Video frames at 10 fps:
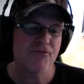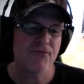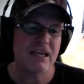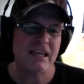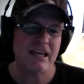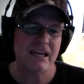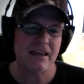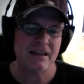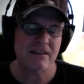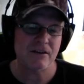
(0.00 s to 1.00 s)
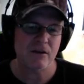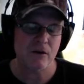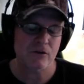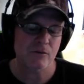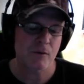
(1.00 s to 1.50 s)
The feeling that
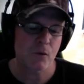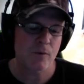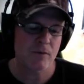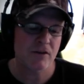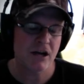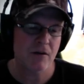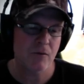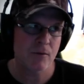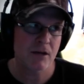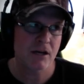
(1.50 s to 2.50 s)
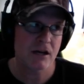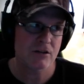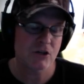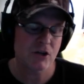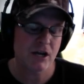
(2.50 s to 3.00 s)
they're getting, because remember,
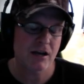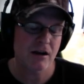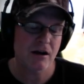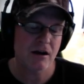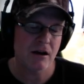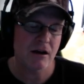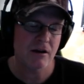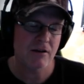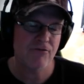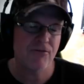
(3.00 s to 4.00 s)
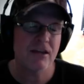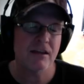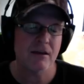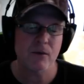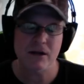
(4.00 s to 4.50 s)
women concentrate on
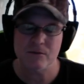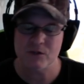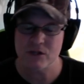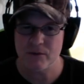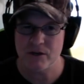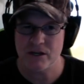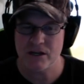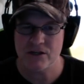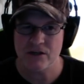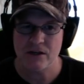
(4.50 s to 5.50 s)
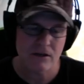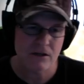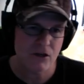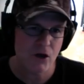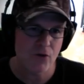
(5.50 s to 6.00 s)
feeling when it comes to
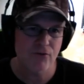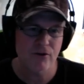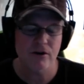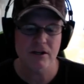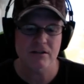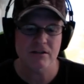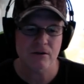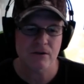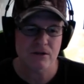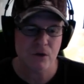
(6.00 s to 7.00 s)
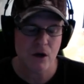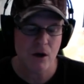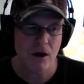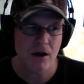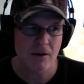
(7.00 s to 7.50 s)
communication. Mm-hmm. It's always covert. It's
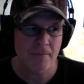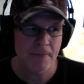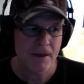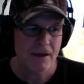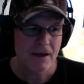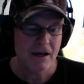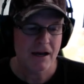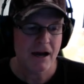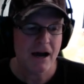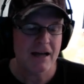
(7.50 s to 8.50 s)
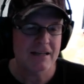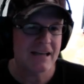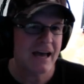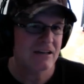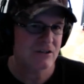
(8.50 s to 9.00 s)
always
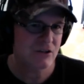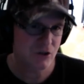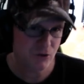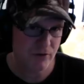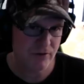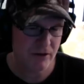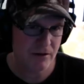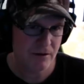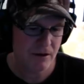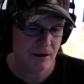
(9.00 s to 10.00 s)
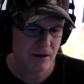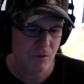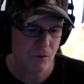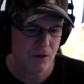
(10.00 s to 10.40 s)
context driven.